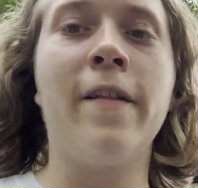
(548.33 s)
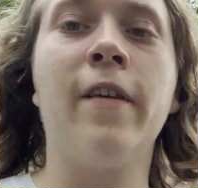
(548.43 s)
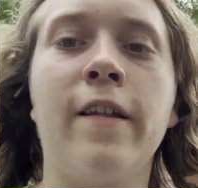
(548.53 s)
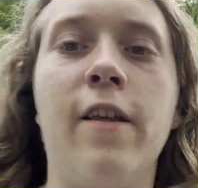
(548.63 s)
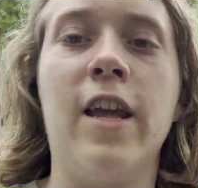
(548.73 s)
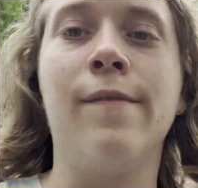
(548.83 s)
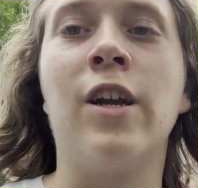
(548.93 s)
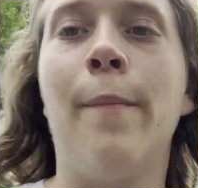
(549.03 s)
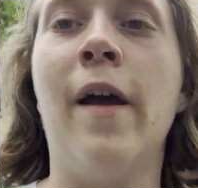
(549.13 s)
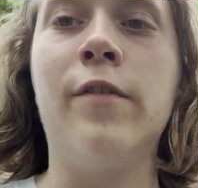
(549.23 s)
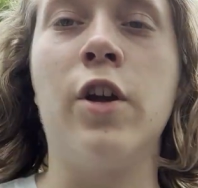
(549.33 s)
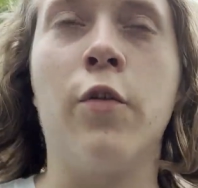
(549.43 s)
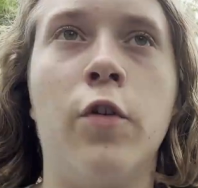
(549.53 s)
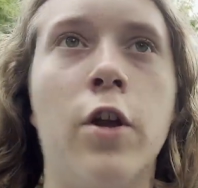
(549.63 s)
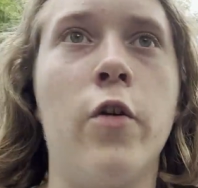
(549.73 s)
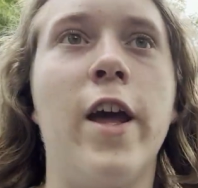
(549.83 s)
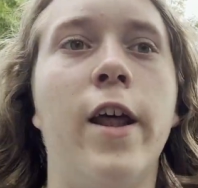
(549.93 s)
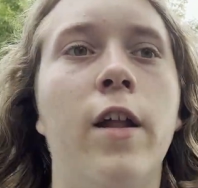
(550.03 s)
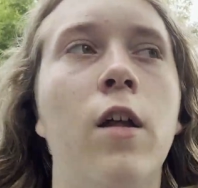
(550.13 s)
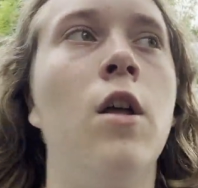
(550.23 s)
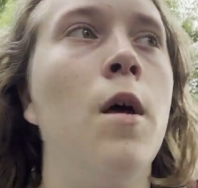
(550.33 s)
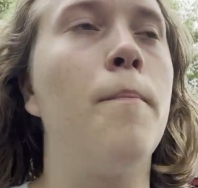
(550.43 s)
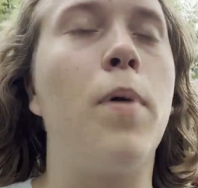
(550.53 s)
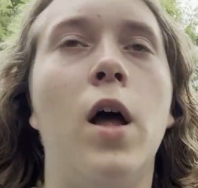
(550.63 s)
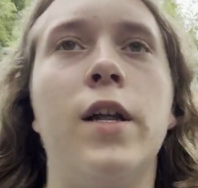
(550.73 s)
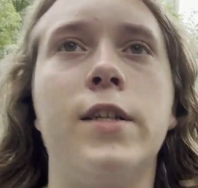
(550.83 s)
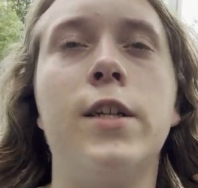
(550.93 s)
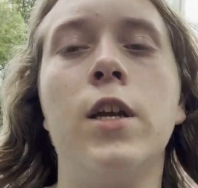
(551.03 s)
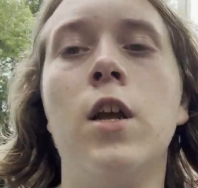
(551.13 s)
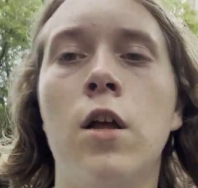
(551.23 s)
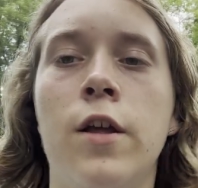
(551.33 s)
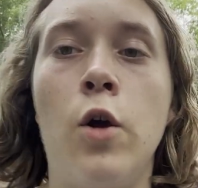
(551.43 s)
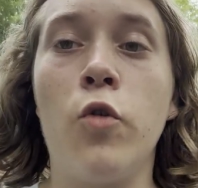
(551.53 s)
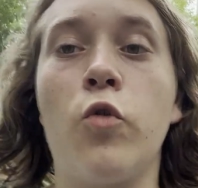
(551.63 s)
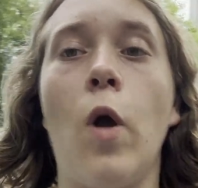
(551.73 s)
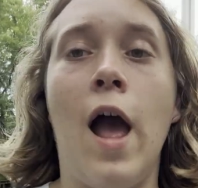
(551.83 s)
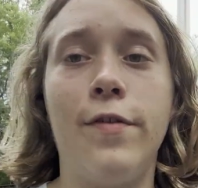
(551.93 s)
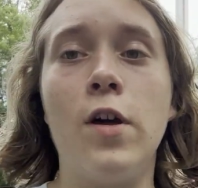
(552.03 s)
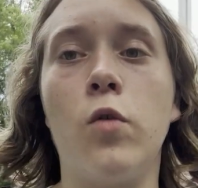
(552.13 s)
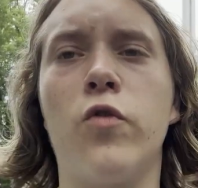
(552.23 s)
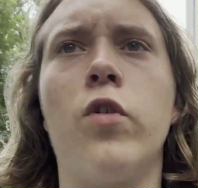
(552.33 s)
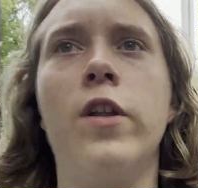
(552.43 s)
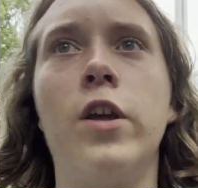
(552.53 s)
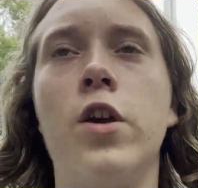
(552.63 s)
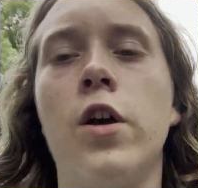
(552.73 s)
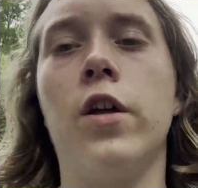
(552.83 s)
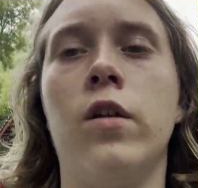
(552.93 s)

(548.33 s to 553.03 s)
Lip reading: like the gift shop they have to go through to go get it. But I thought it was really good.